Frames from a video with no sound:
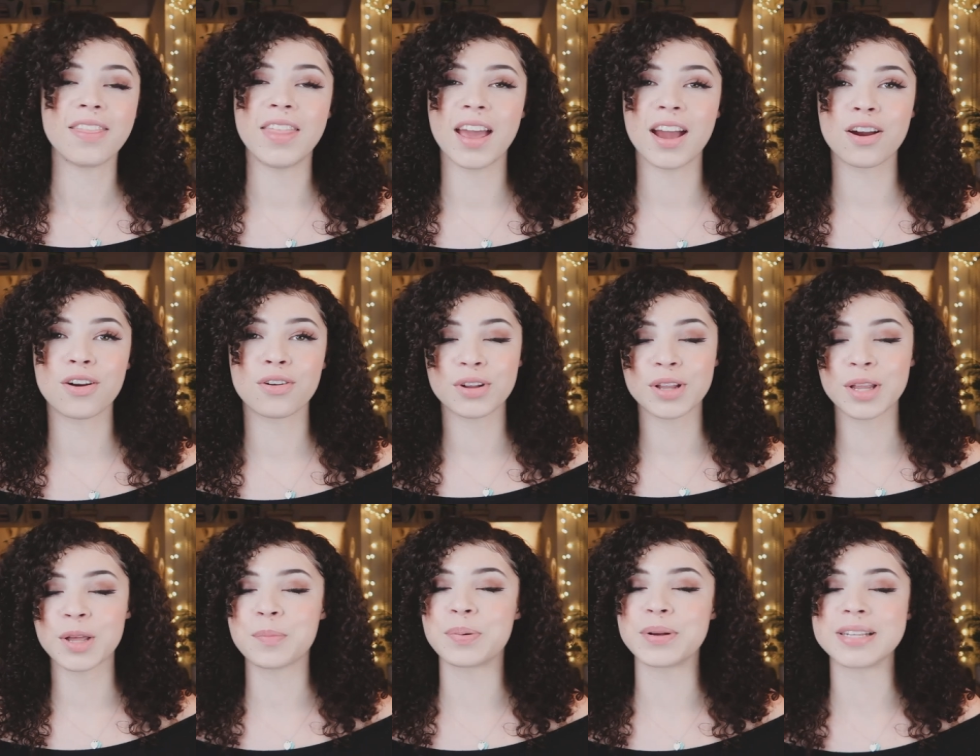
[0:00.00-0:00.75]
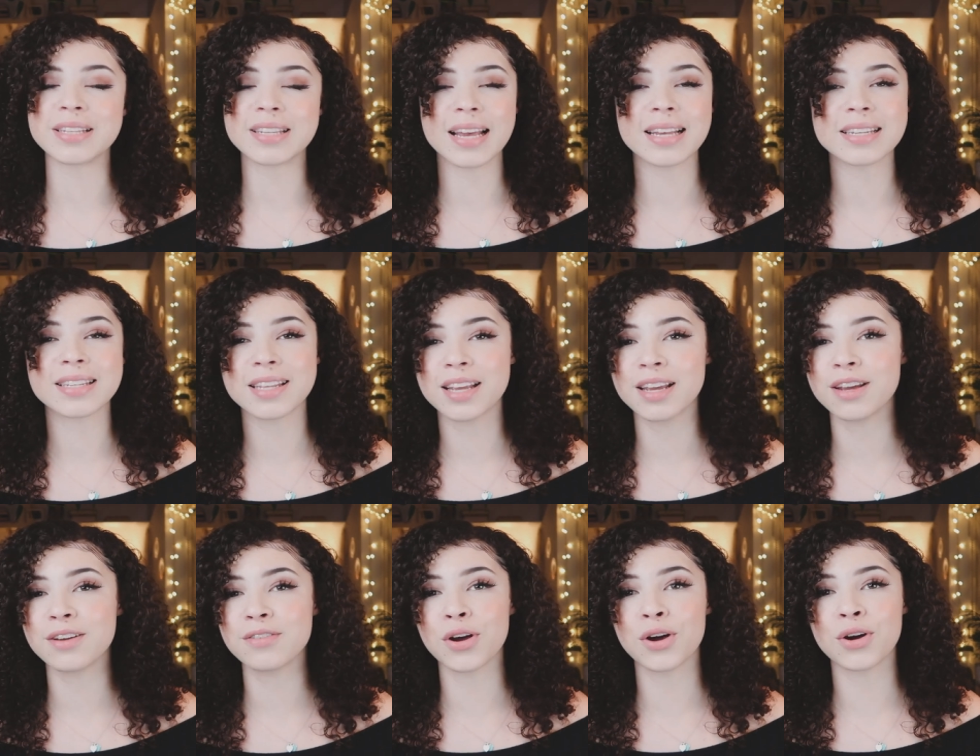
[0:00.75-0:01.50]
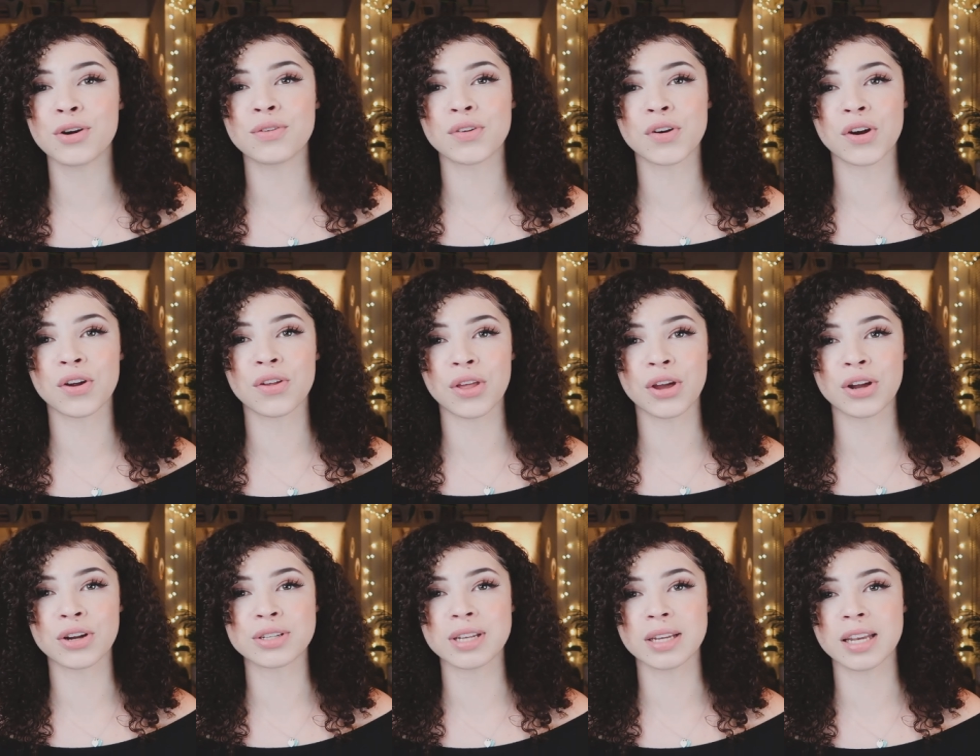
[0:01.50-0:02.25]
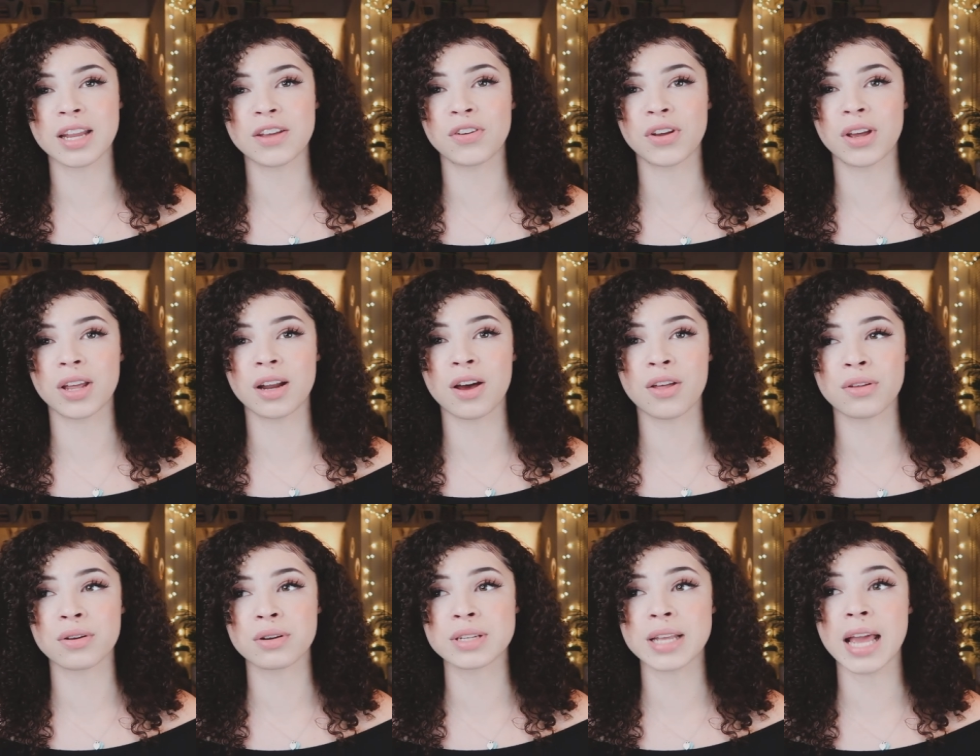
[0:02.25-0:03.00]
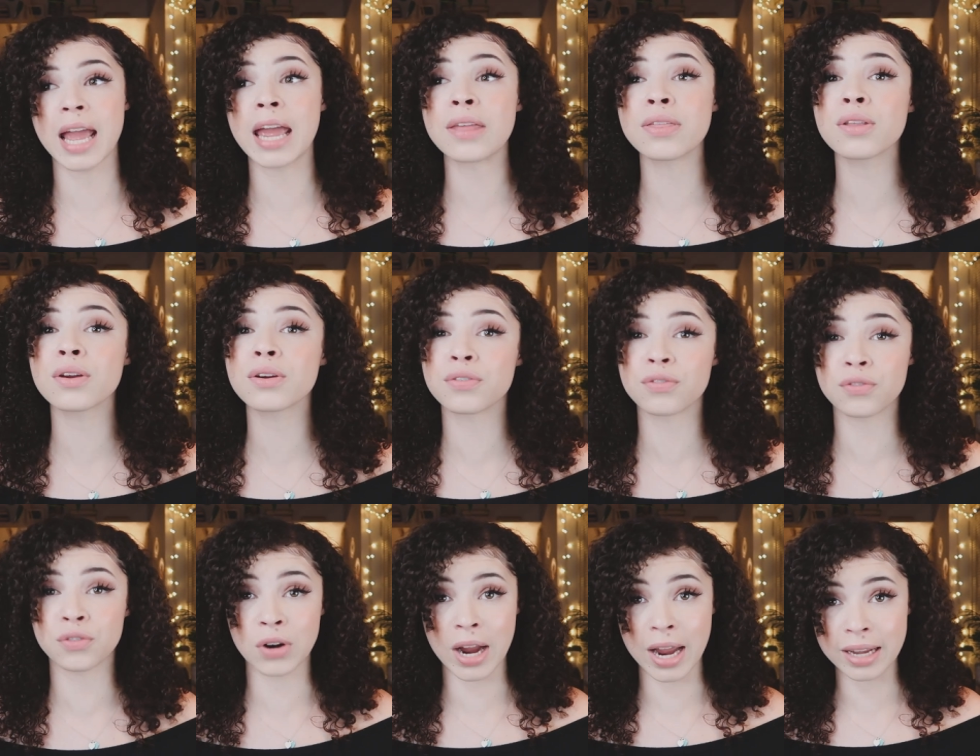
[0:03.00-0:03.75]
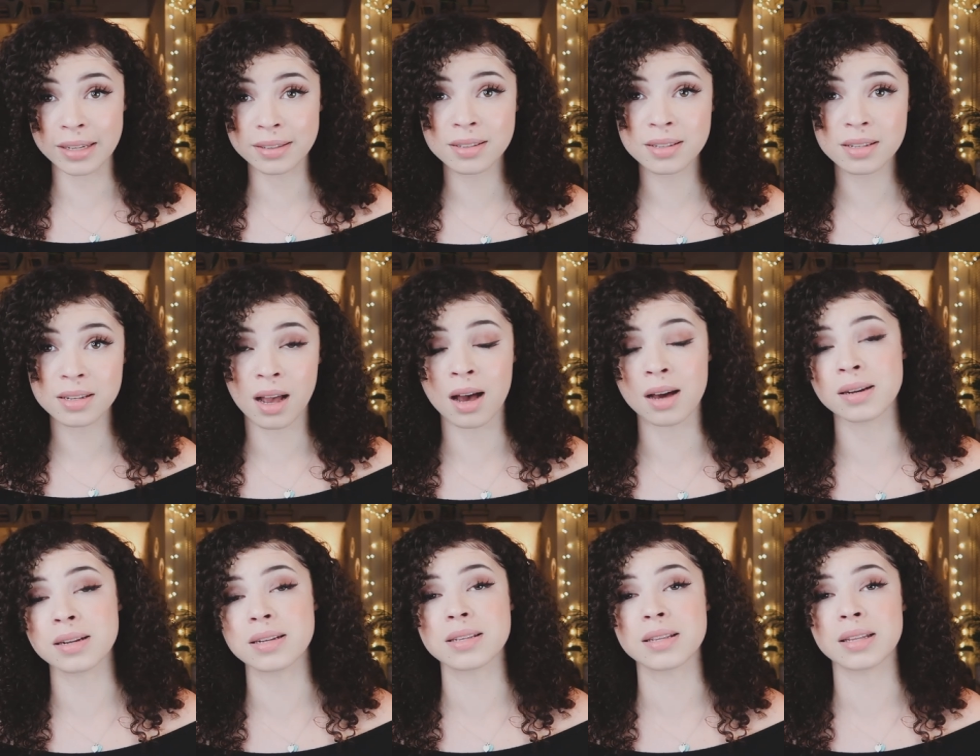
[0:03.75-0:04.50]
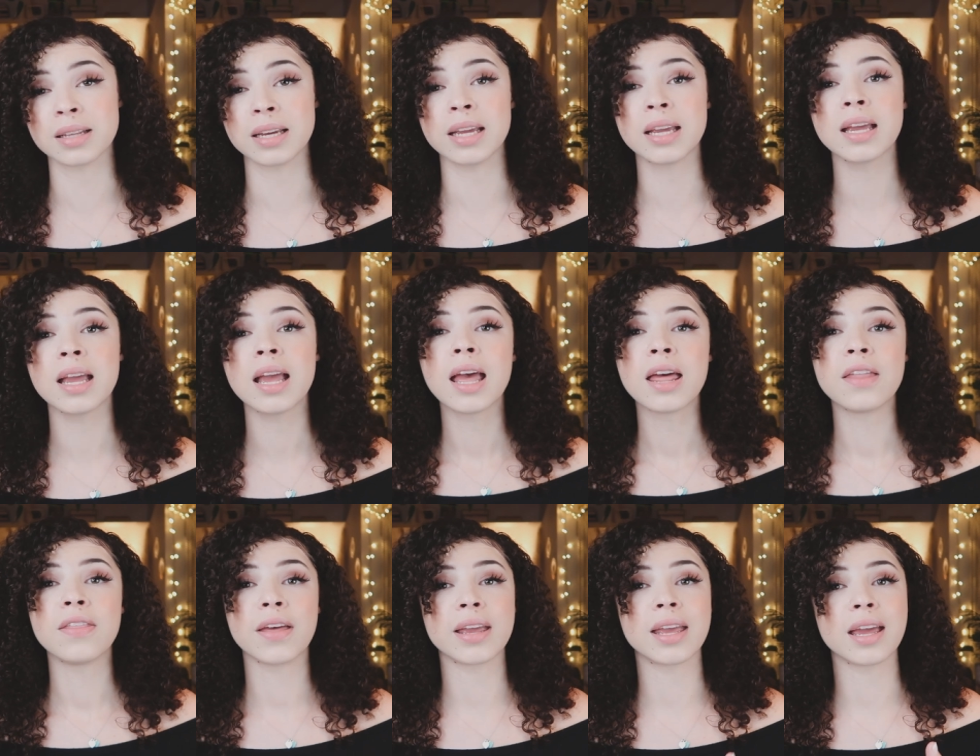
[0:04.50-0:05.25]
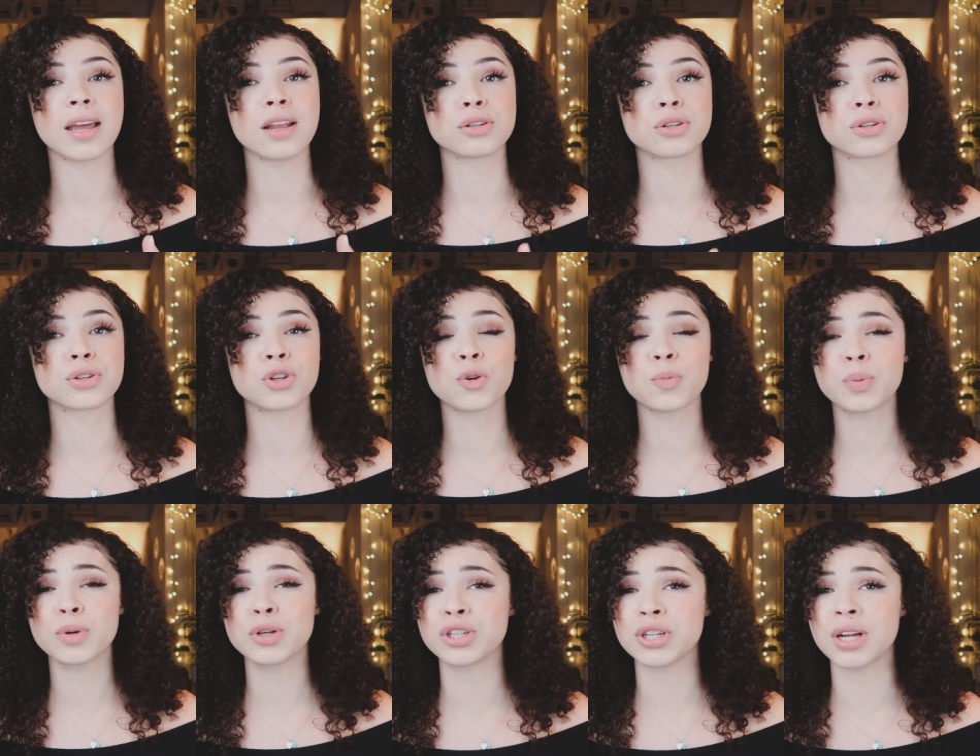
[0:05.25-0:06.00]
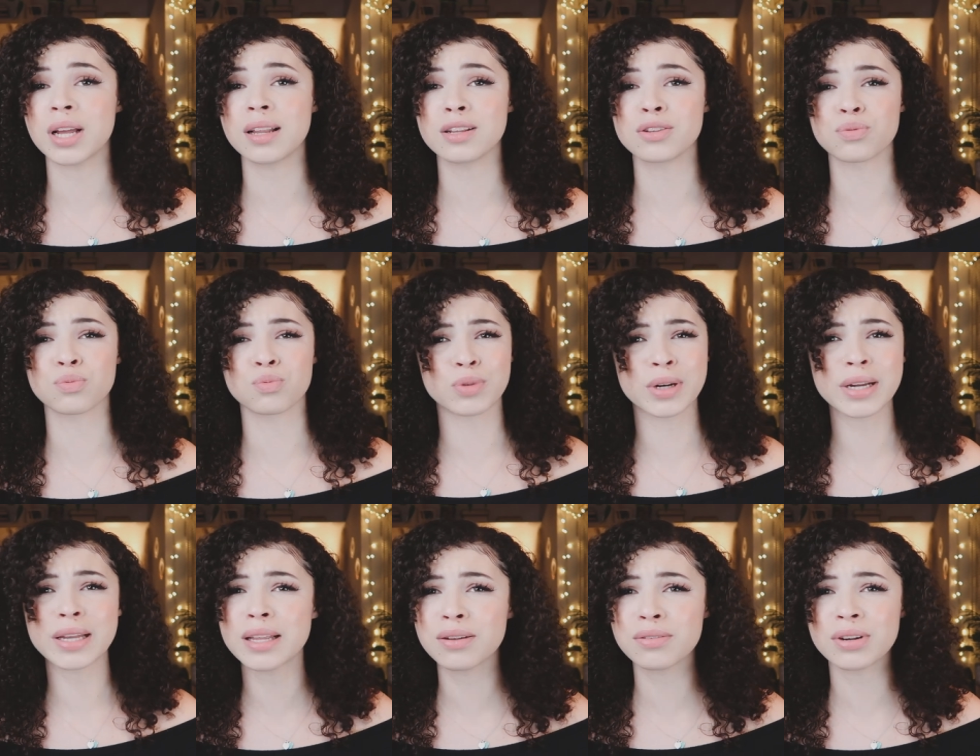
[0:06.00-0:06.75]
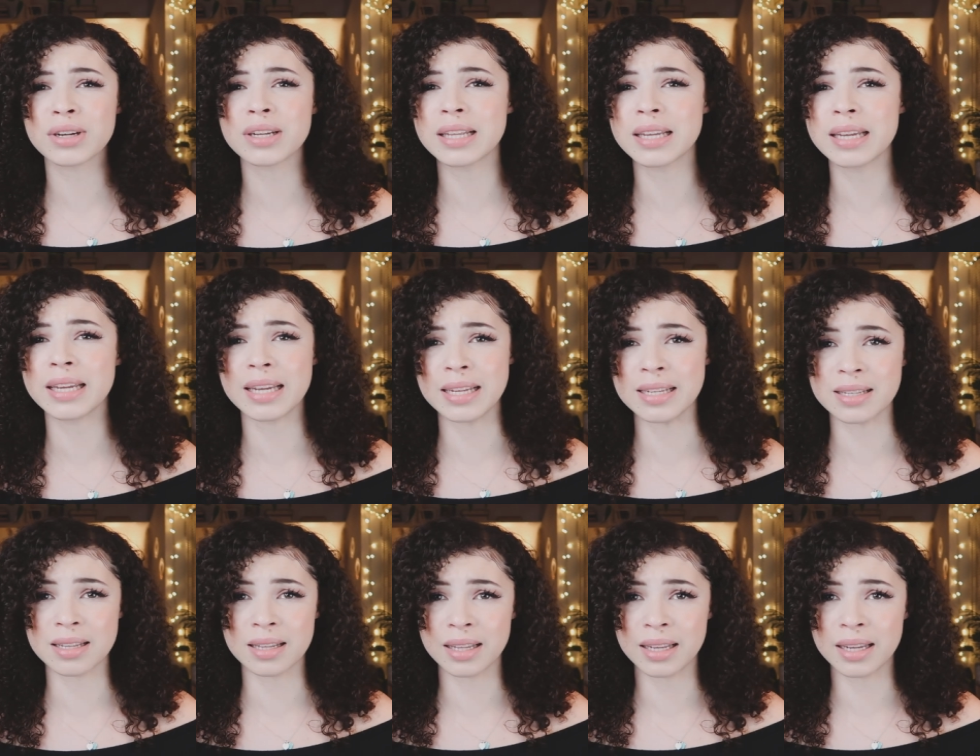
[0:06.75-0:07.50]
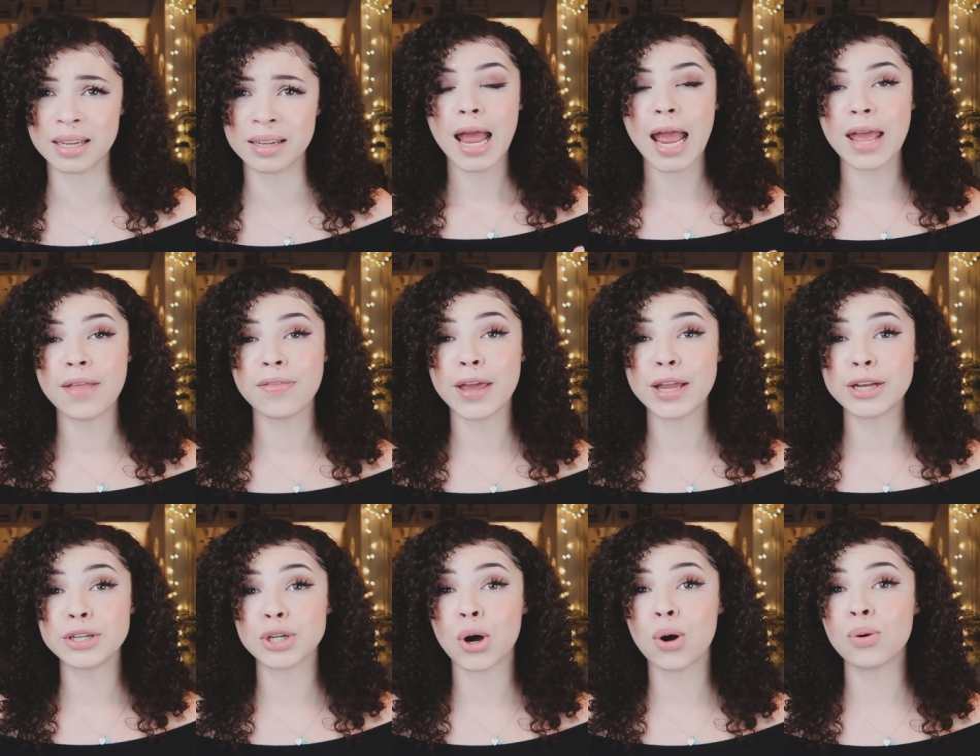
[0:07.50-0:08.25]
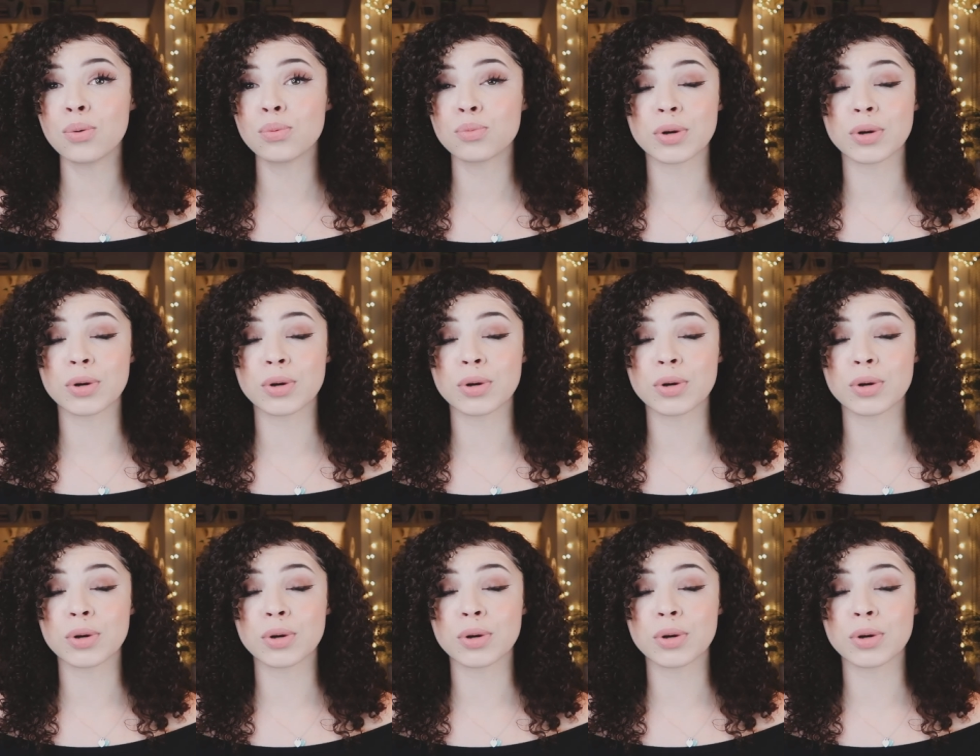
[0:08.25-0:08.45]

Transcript: They are really possessive over their significant others and their friends, honestly. They get super jealous really, really easily and they don't